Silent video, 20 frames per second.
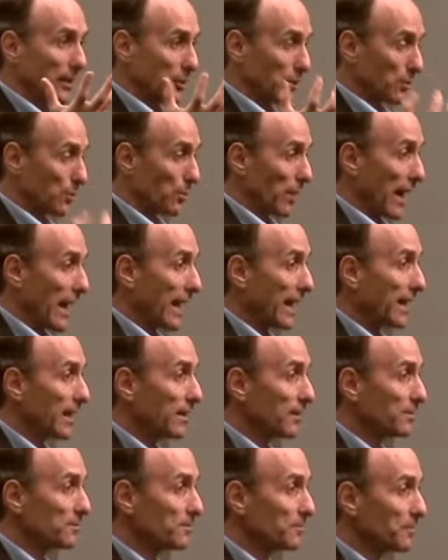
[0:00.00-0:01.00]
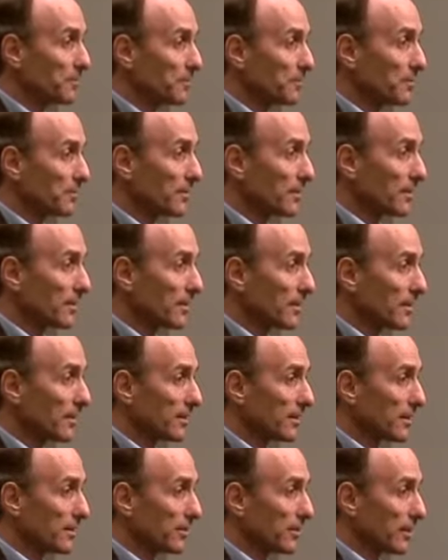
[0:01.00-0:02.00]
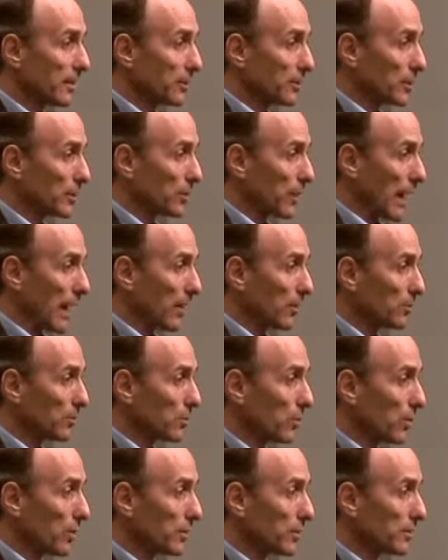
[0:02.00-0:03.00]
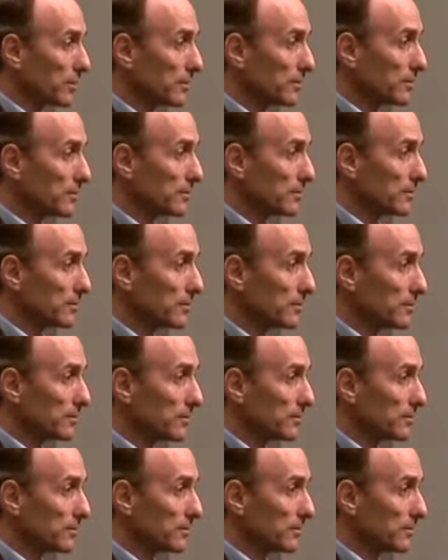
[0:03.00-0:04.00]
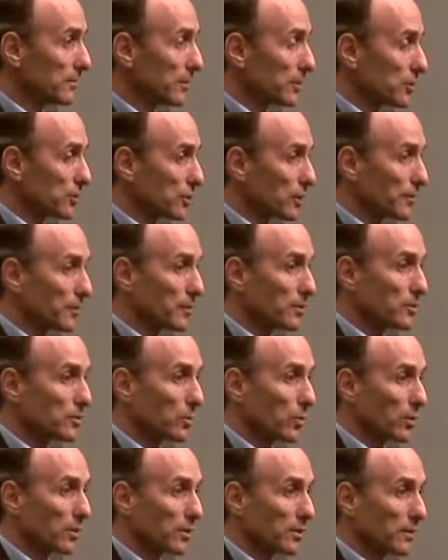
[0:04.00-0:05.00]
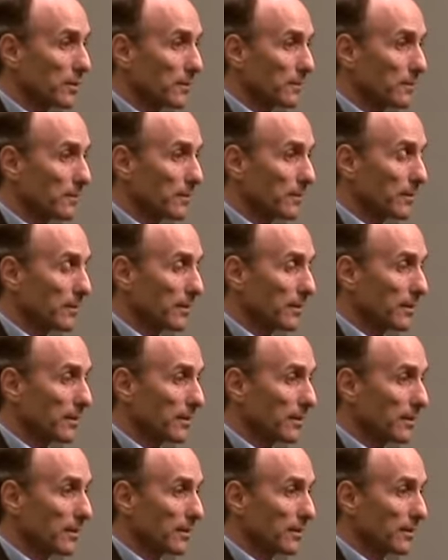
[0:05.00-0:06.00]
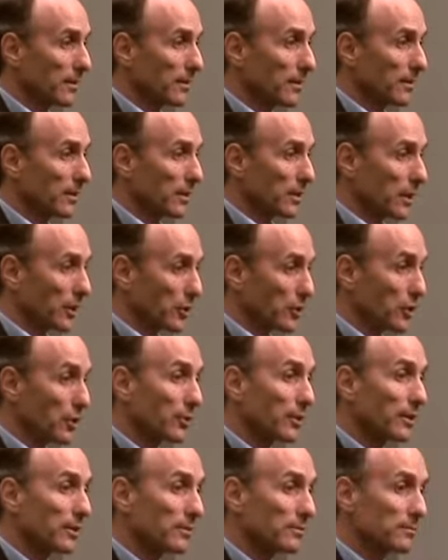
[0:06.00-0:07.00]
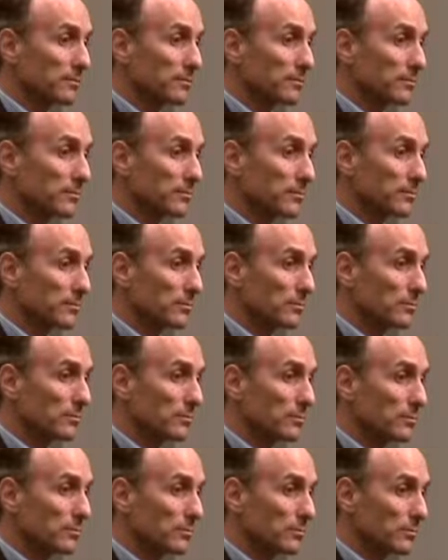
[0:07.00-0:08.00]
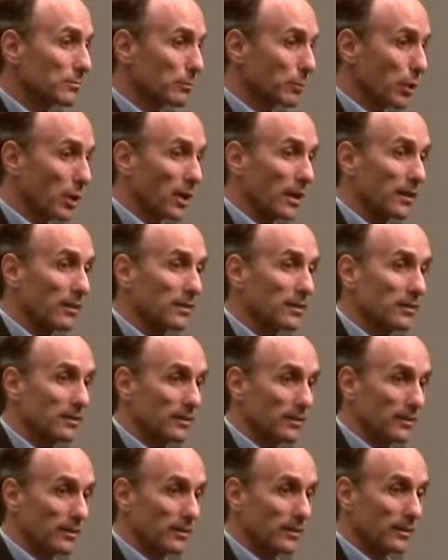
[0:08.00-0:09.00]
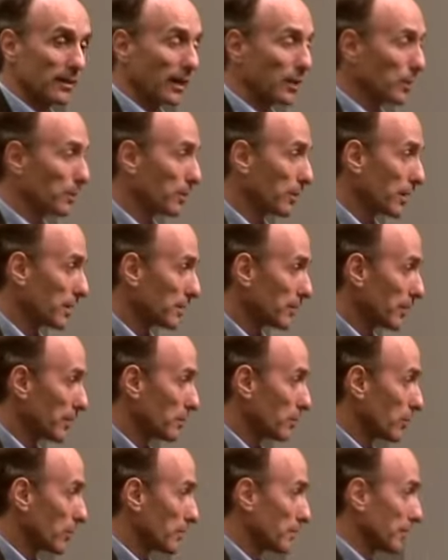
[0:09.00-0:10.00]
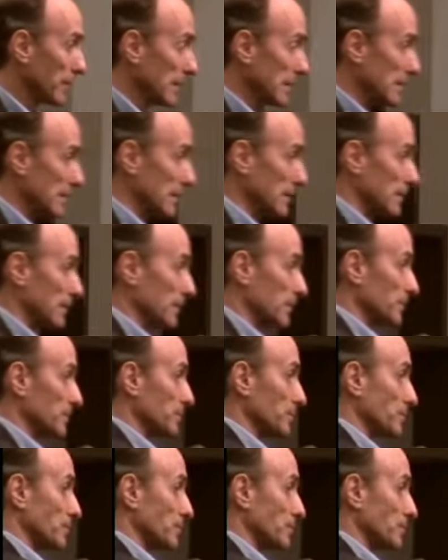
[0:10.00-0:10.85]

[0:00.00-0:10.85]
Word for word: in the rain, in the groundwater, in the surface water, in our urine, blood, and the blood of unborn fetuses.